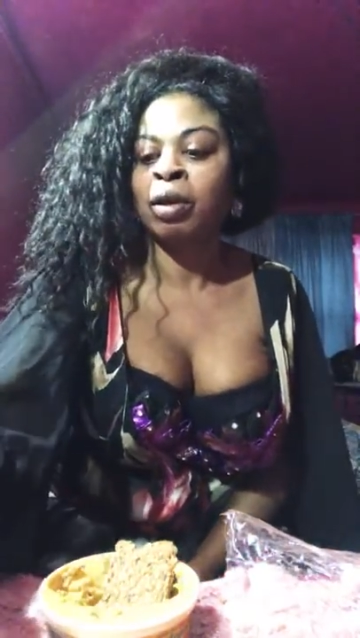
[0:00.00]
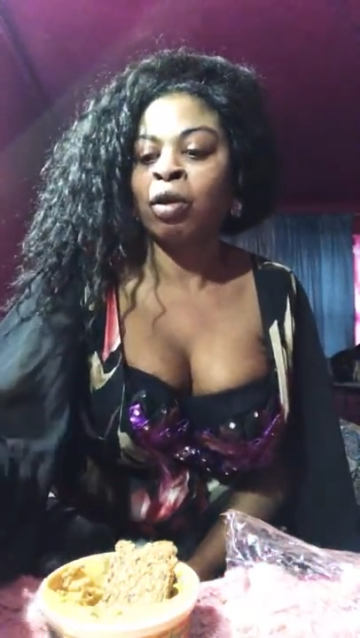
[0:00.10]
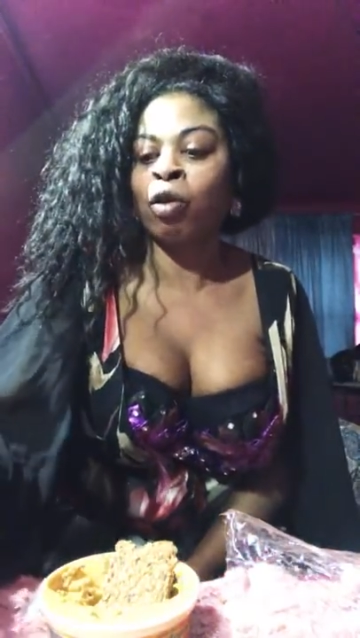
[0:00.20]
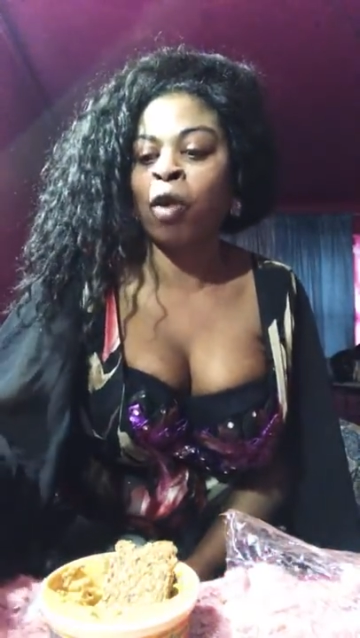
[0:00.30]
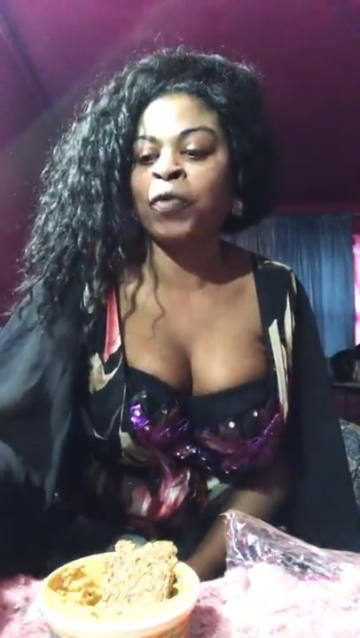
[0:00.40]

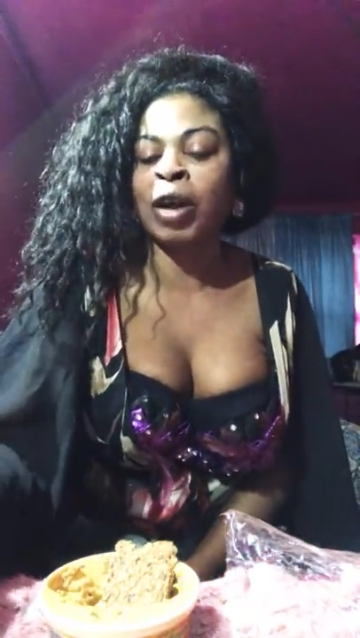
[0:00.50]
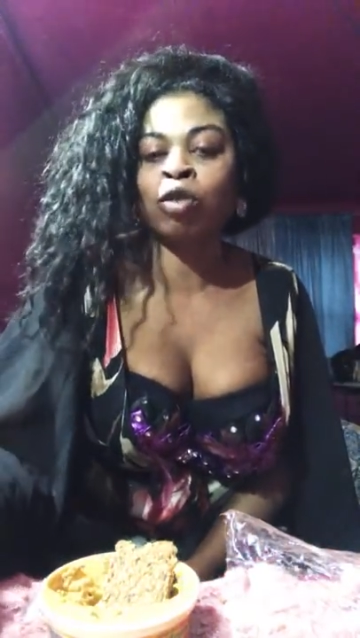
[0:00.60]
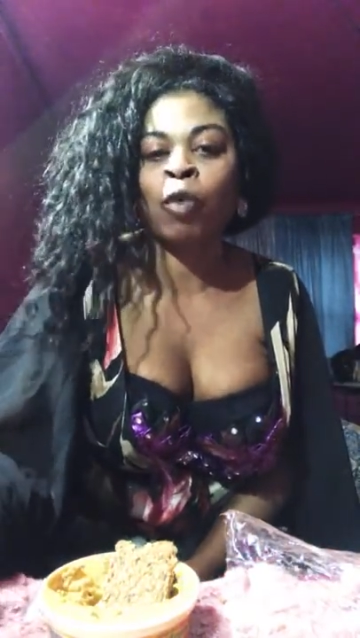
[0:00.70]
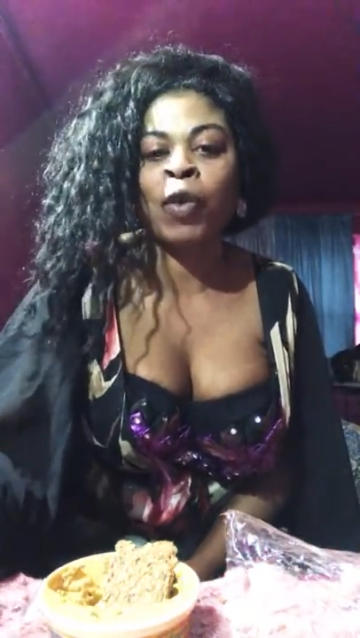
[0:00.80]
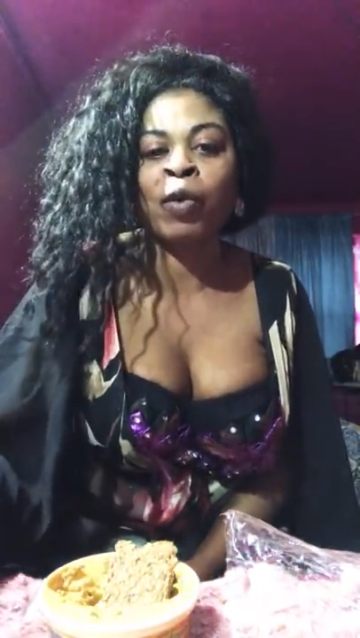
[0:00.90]
Rough
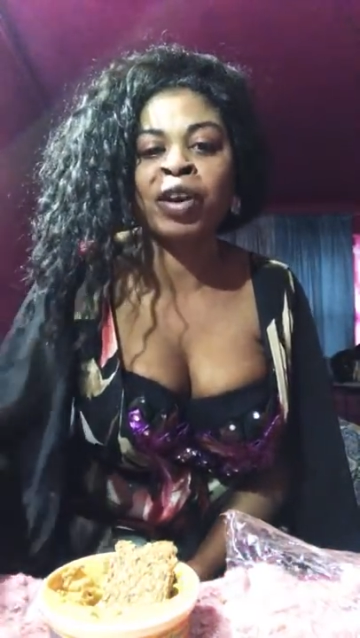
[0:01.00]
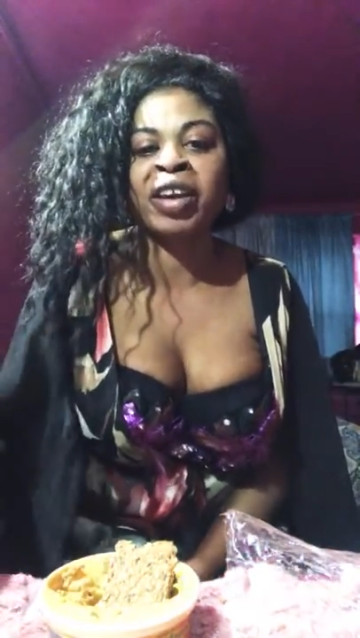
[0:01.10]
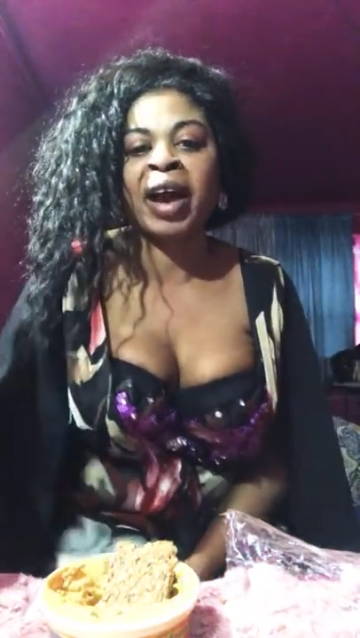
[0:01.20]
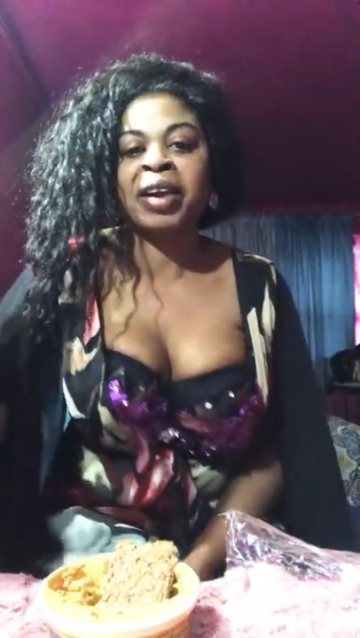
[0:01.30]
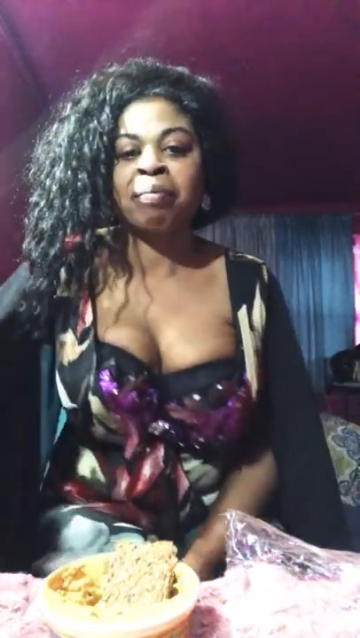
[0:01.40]
and tough around
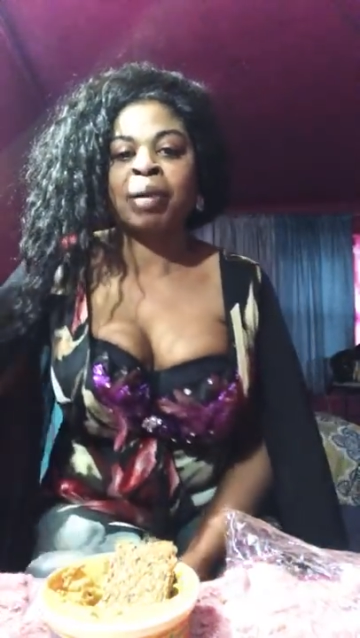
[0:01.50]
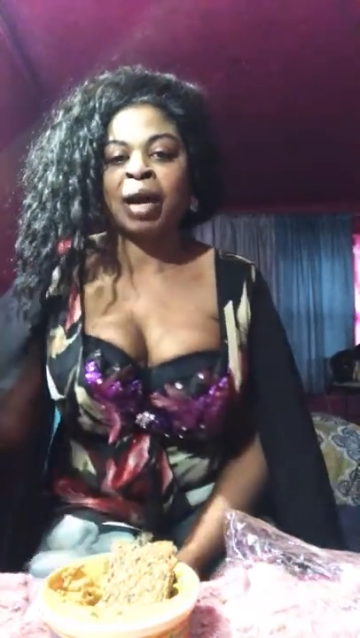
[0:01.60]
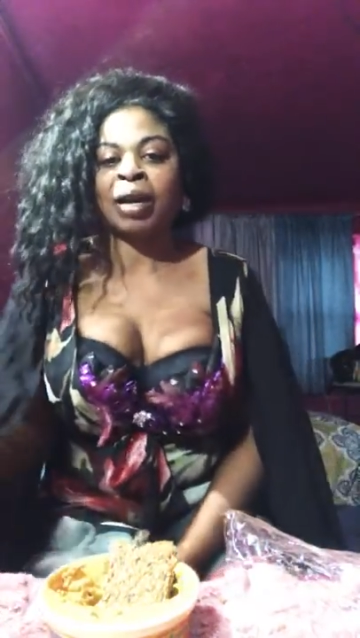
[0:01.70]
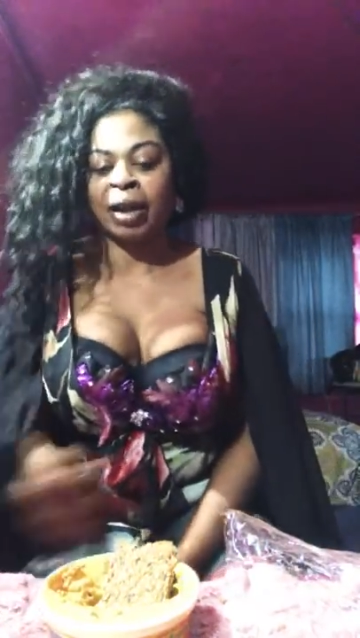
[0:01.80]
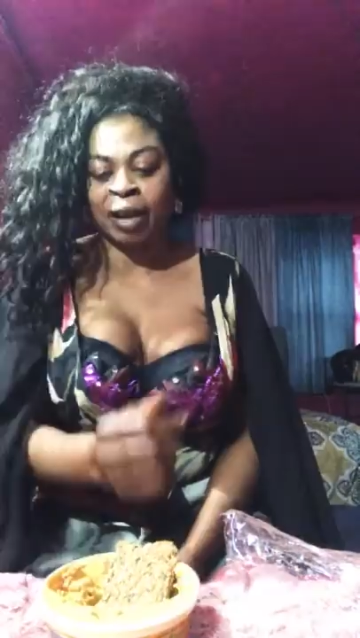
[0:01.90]
the eye, then
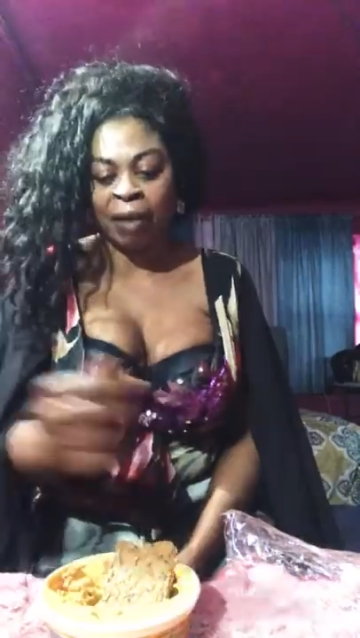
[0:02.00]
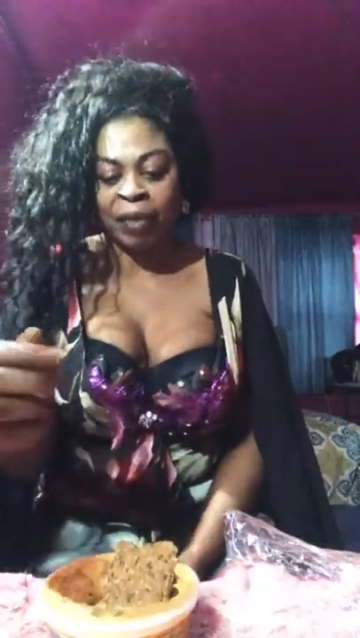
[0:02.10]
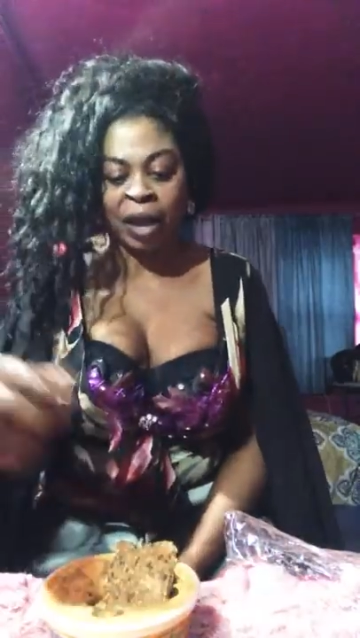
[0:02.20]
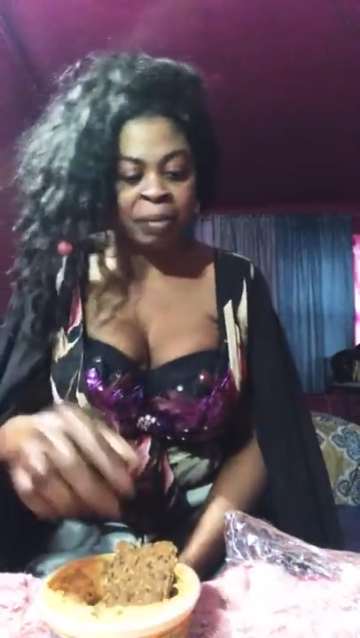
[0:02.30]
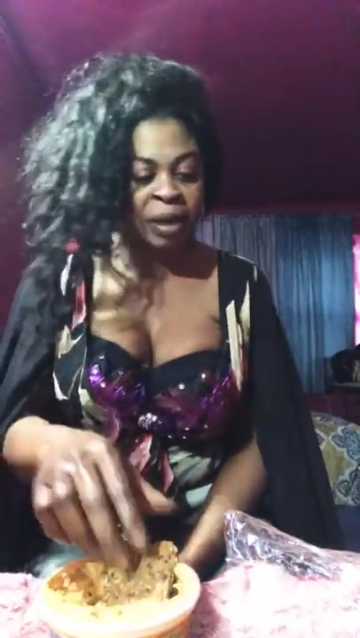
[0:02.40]
black like you have
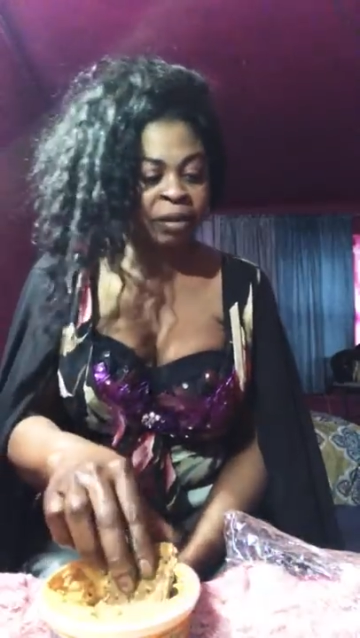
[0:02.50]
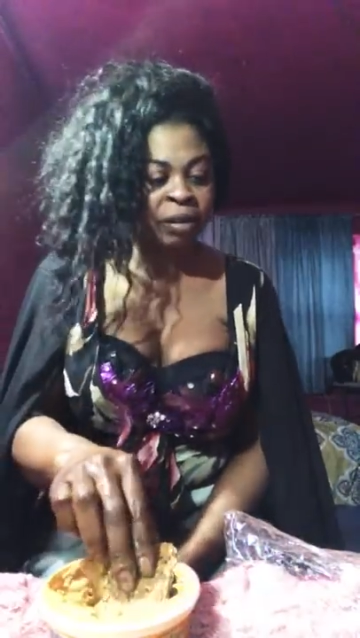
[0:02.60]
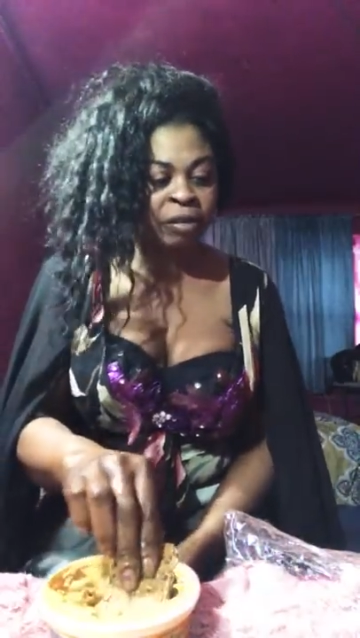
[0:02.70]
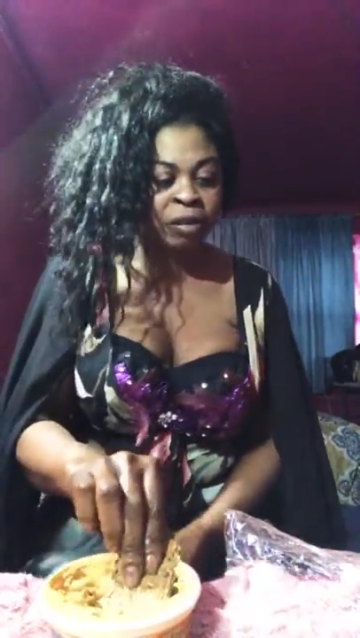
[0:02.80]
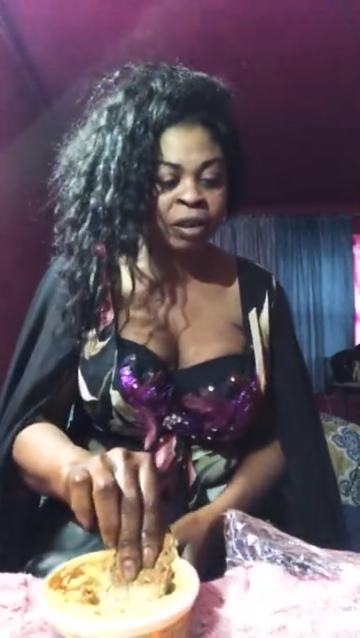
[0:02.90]

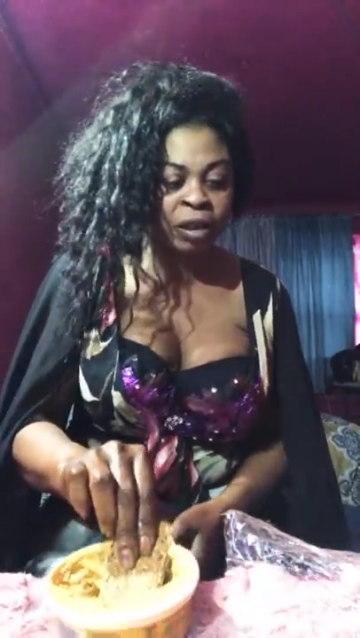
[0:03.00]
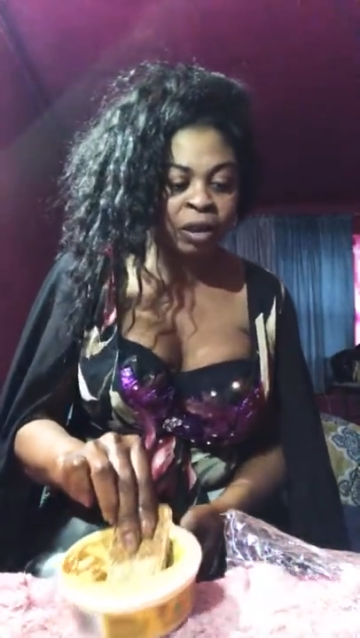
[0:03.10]
diabetes.